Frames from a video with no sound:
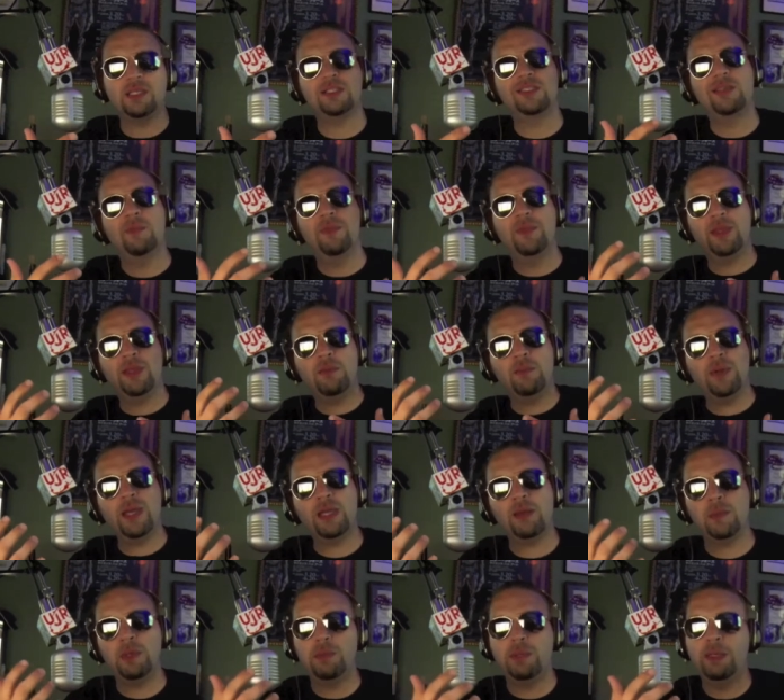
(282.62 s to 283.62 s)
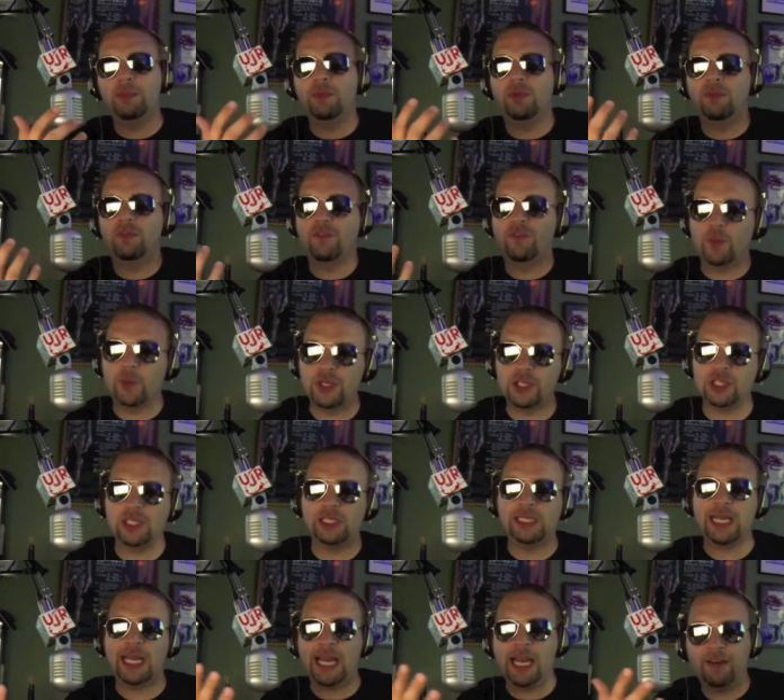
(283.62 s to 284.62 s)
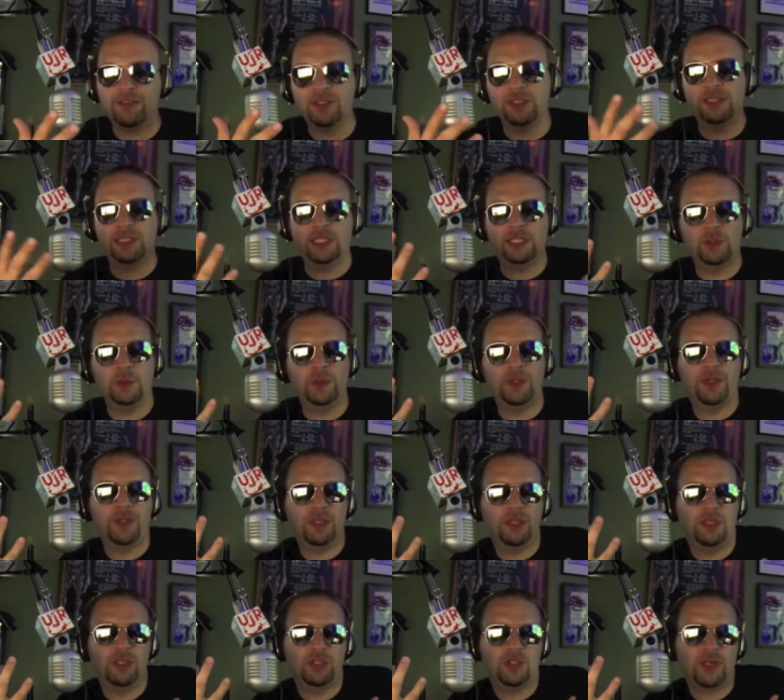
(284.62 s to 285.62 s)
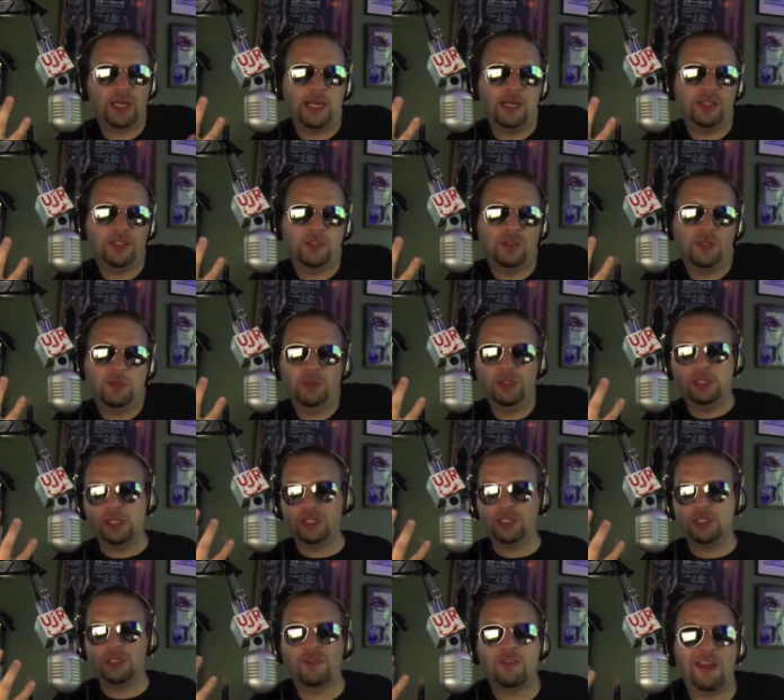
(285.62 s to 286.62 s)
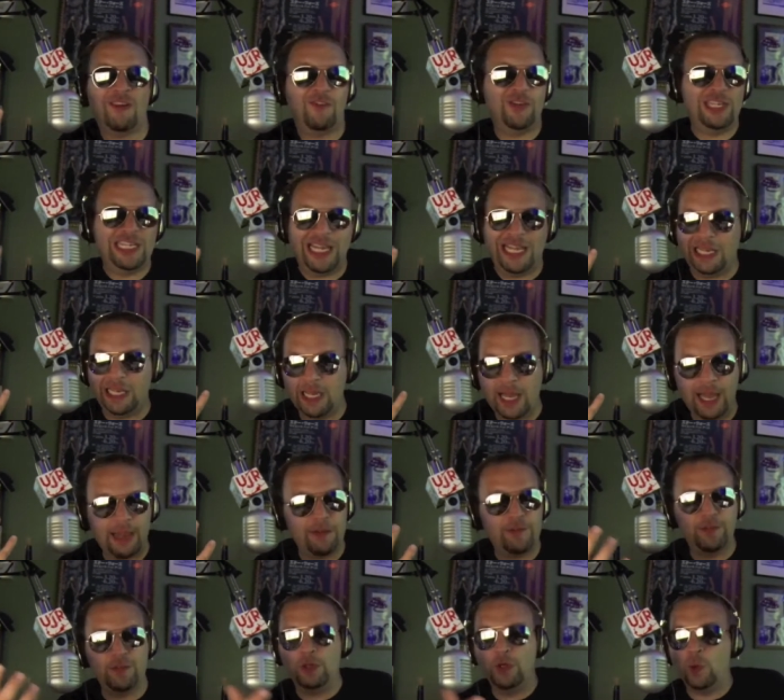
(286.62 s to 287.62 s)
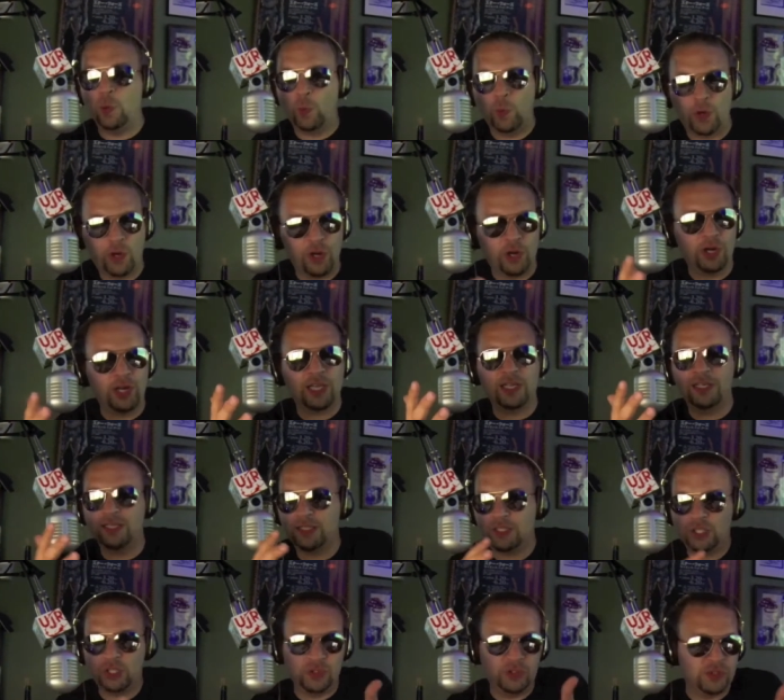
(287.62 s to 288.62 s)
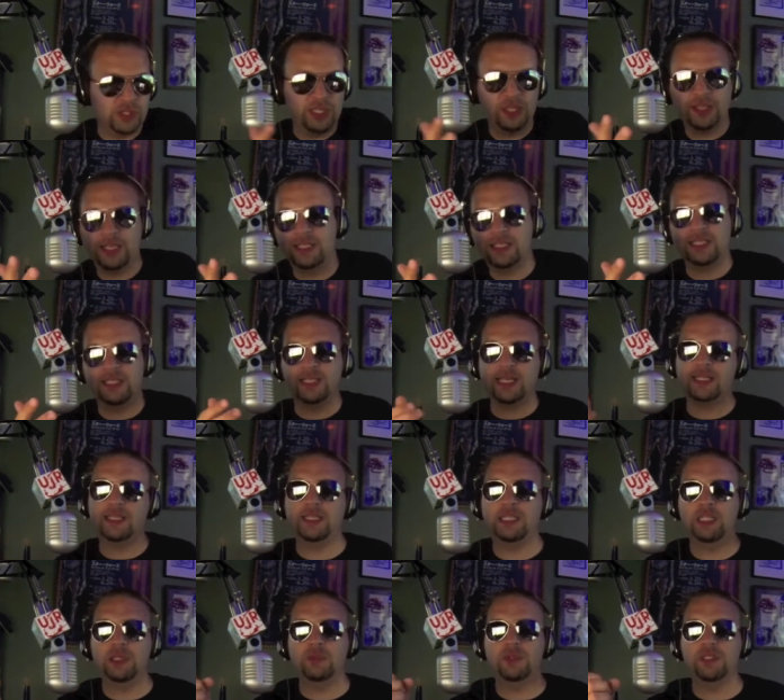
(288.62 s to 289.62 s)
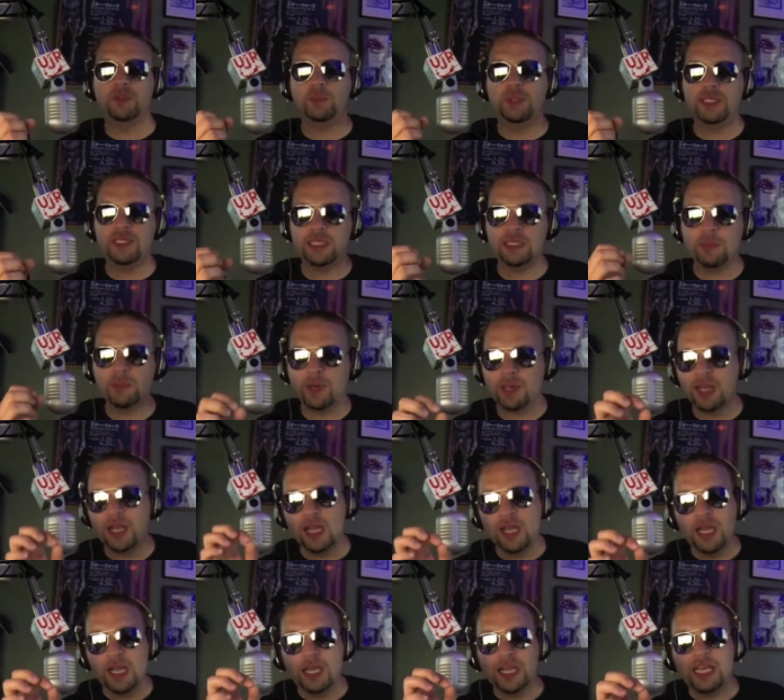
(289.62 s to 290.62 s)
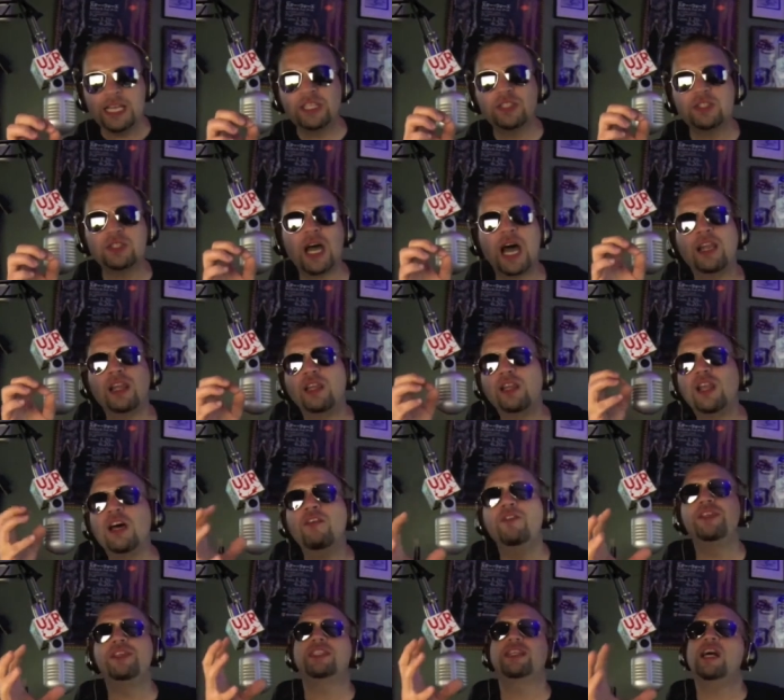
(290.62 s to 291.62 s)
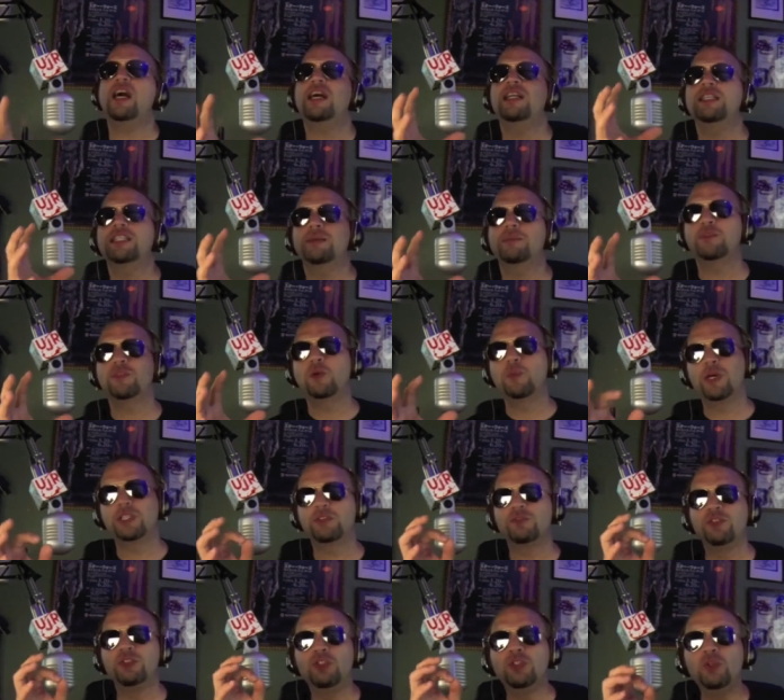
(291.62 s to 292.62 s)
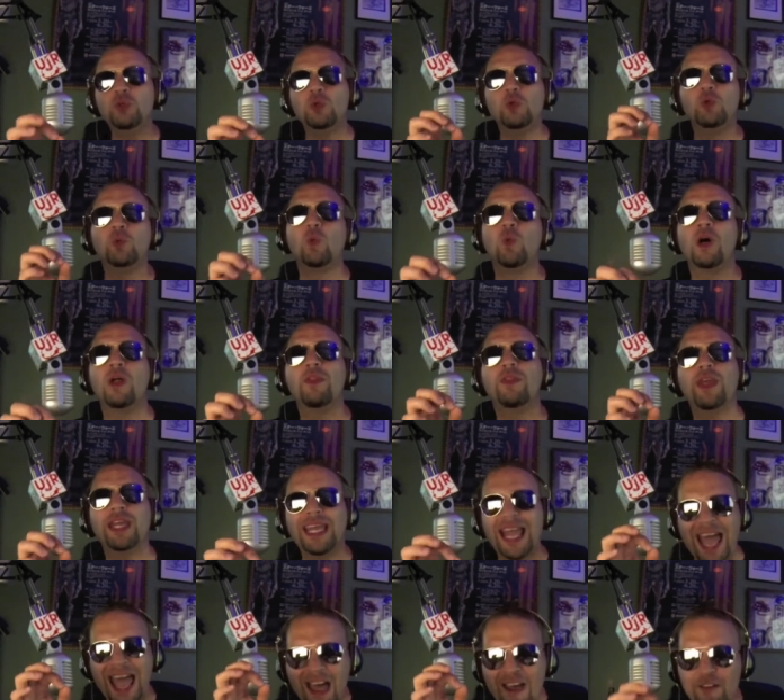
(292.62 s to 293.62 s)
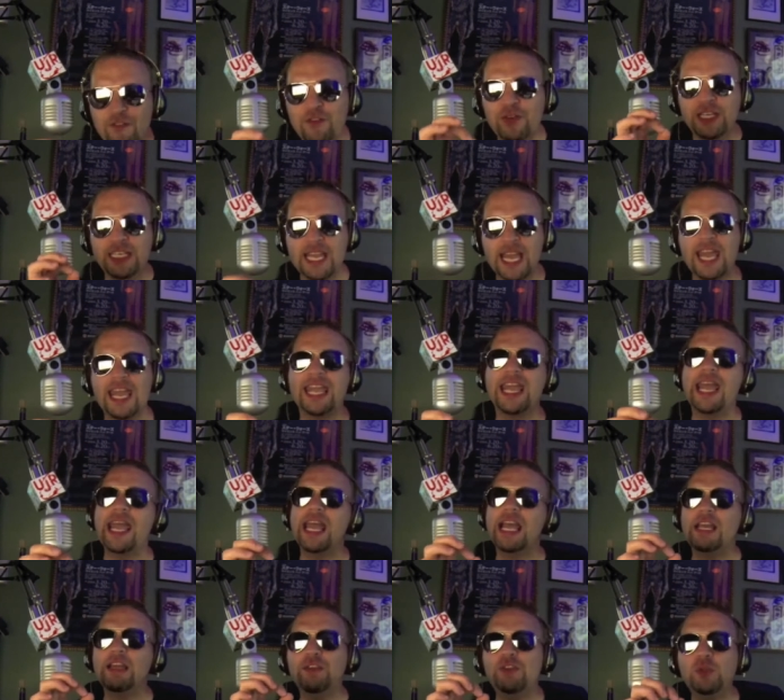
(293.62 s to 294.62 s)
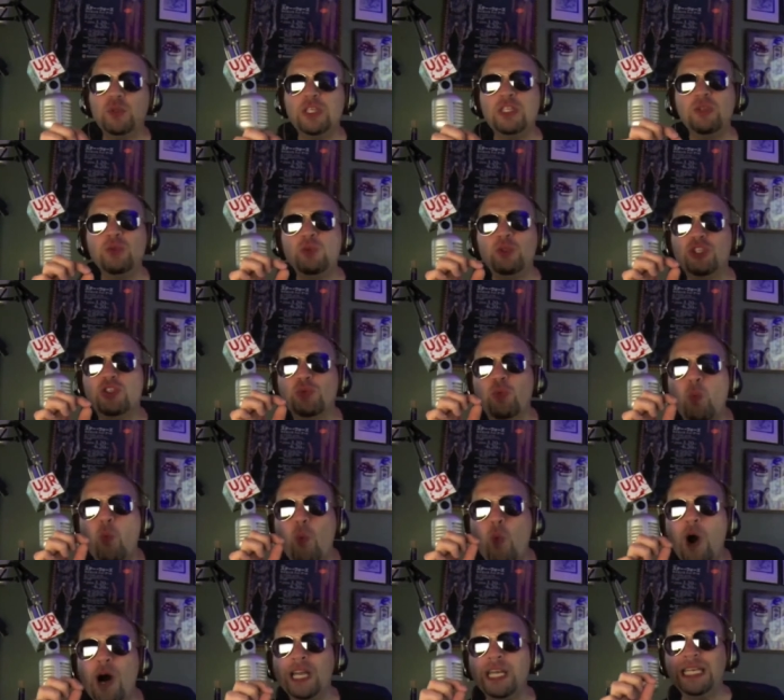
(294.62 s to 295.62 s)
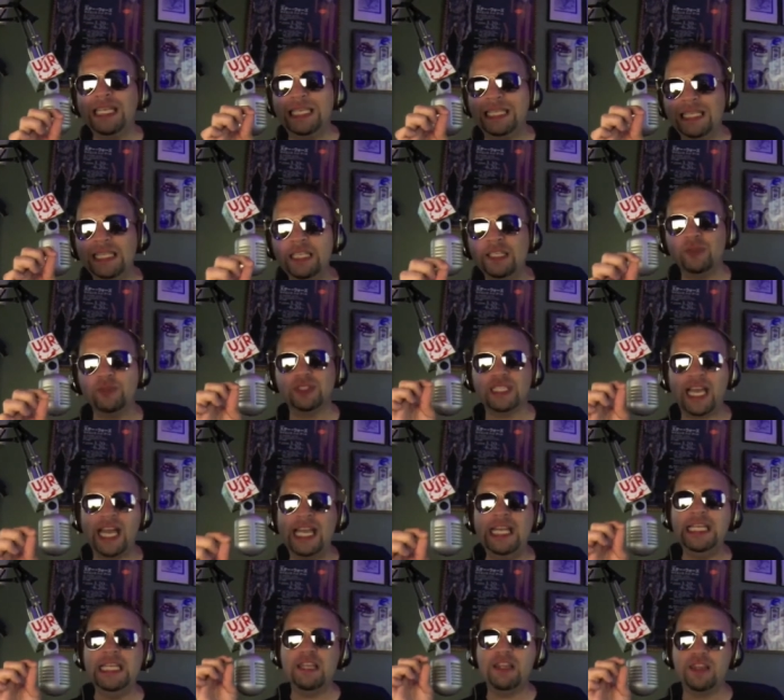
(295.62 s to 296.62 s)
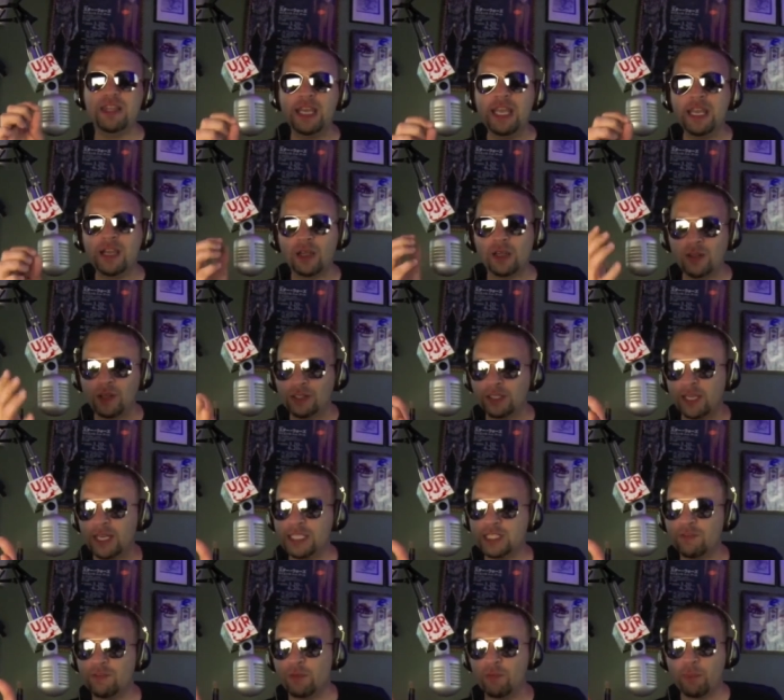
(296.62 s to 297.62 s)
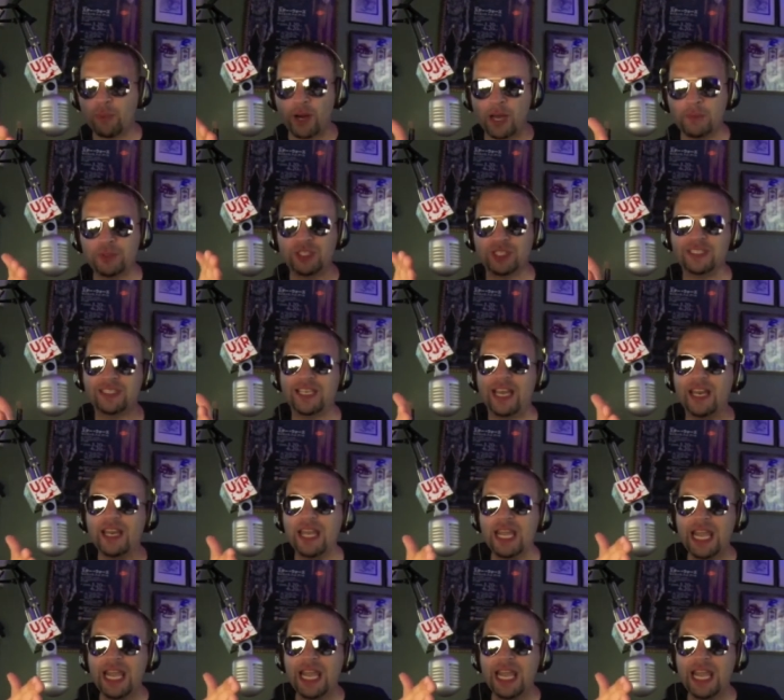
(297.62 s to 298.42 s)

something big. I mean, people unfortunately have to deal with the trials and tribulations of everyday life, you know, work and children and things like that keep us busy. But I love this concept so much. Do one thing every day. If you can do just one little tiny thing along the lines of what Braam just said,